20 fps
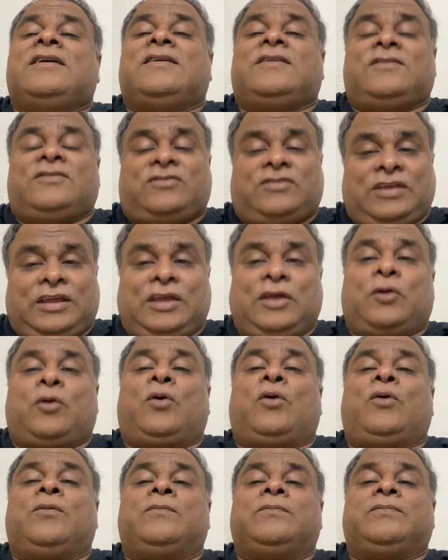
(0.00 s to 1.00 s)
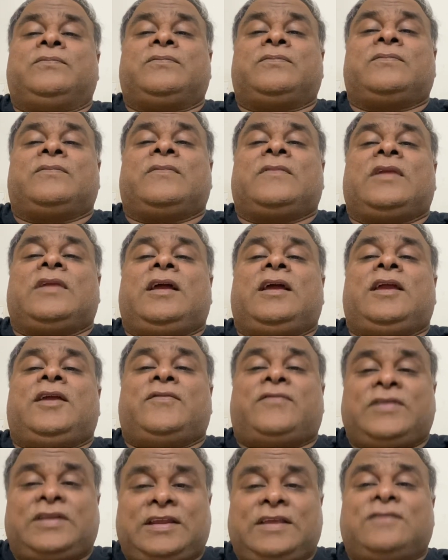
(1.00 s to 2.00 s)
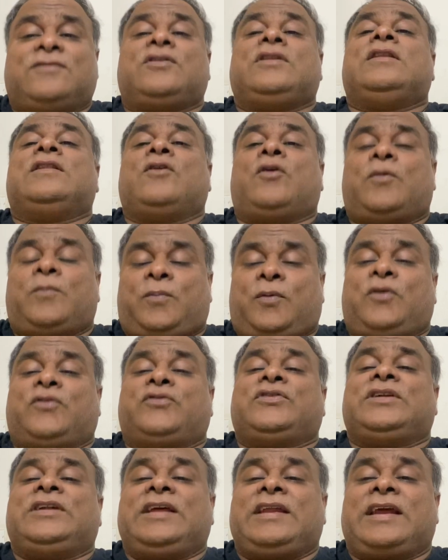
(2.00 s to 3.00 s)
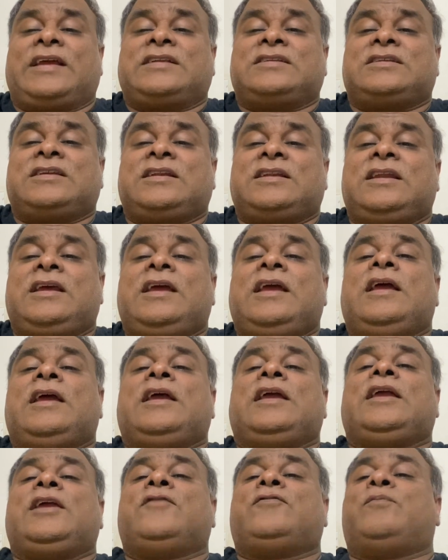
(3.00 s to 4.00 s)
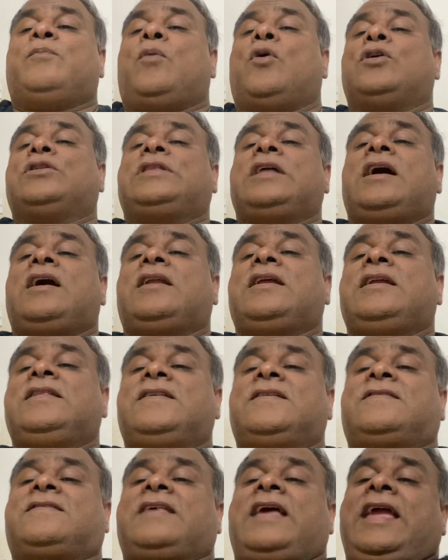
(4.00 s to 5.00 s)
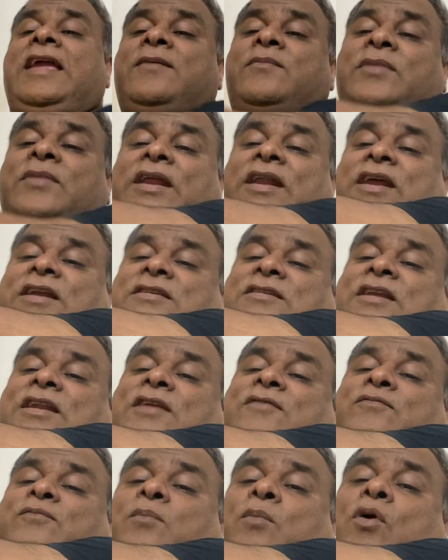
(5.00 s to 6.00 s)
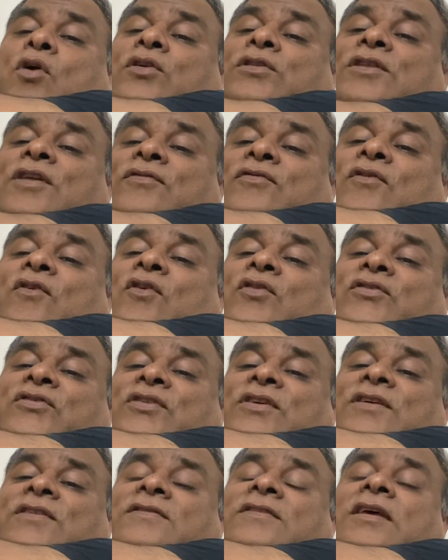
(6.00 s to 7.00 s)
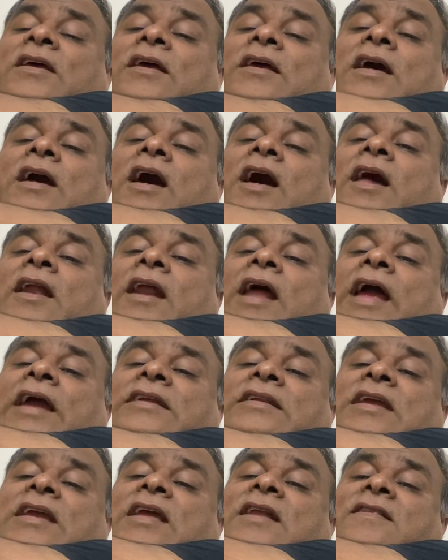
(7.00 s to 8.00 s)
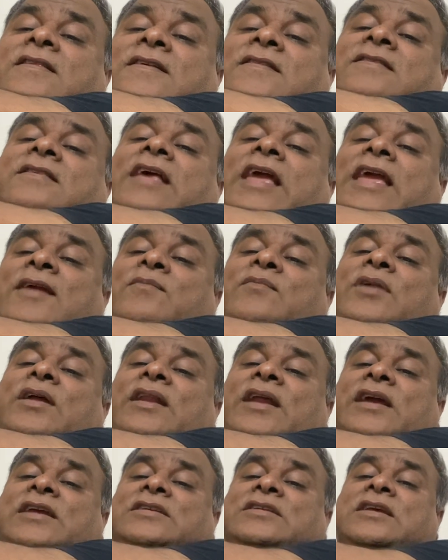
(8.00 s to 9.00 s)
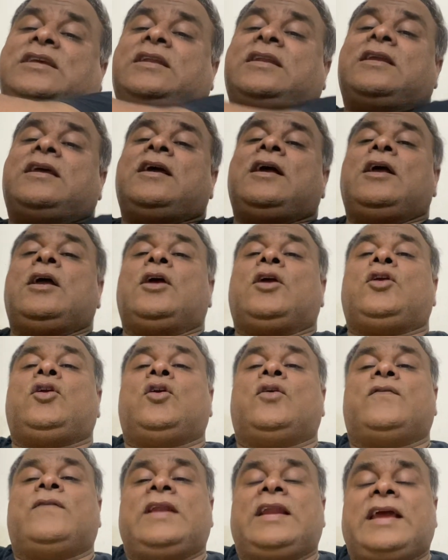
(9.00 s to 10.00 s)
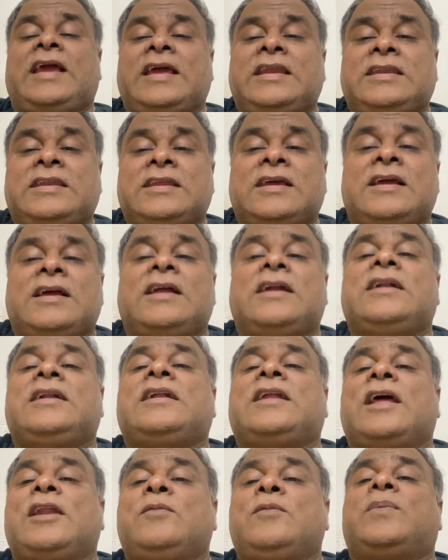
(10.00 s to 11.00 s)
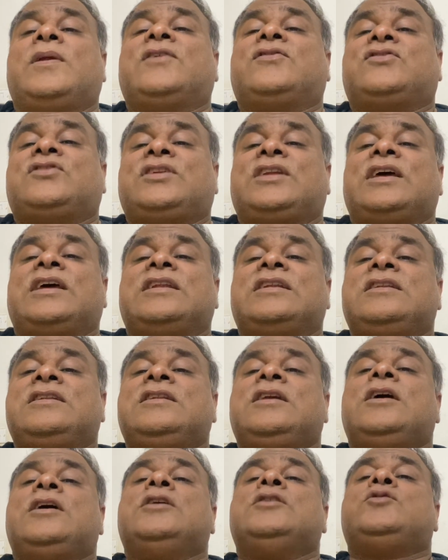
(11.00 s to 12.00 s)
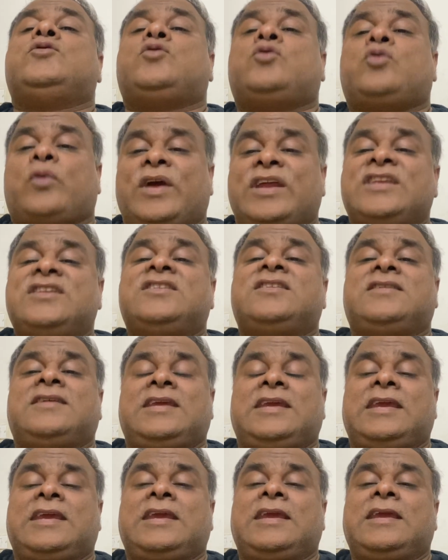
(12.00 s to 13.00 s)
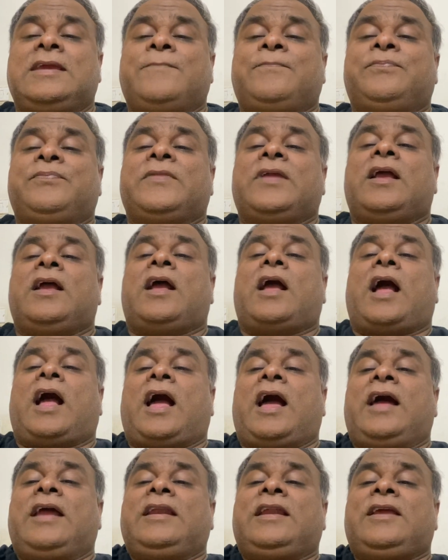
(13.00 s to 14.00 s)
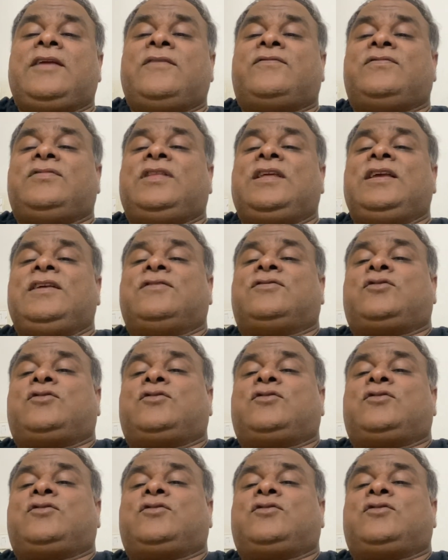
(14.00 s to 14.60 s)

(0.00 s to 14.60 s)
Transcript: 0 if it is in the opposite direction. If both are in the same direction, if both the forces are acting in the same direction, you will get 10 plus 10, 20. And if these